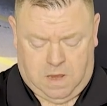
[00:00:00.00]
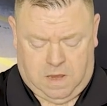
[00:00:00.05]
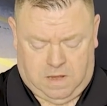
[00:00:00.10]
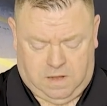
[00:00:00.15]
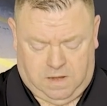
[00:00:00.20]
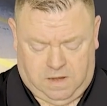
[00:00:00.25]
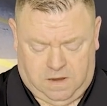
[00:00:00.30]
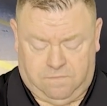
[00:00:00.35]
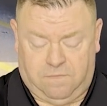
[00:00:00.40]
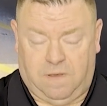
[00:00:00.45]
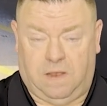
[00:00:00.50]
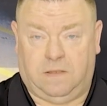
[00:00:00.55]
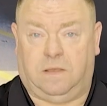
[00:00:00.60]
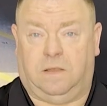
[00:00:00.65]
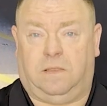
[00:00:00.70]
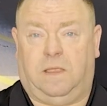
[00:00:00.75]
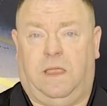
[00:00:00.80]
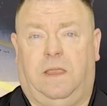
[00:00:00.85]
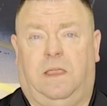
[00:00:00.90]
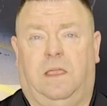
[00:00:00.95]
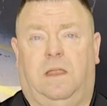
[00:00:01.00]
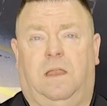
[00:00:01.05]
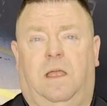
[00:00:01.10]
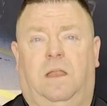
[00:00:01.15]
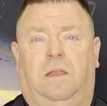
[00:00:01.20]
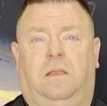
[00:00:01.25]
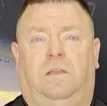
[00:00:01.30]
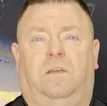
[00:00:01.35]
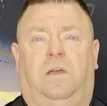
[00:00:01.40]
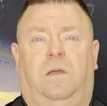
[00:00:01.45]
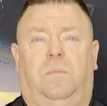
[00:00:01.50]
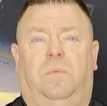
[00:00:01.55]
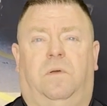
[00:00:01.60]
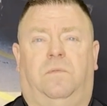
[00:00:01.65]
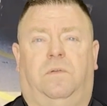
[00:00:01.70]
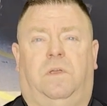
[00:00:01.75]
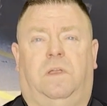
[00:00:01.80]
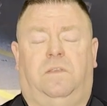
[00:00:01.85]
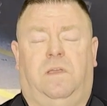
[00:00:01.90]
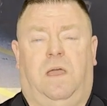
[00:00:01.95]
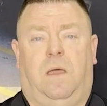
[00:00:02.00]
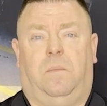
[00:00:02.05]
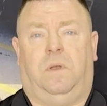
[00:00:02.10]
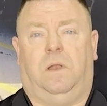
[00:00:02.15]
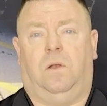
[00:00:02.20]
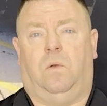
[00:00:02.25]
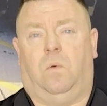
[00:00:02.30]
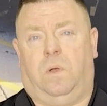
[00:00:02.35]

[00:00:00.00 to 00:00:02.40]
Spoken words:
in the event that they get any type of contaminant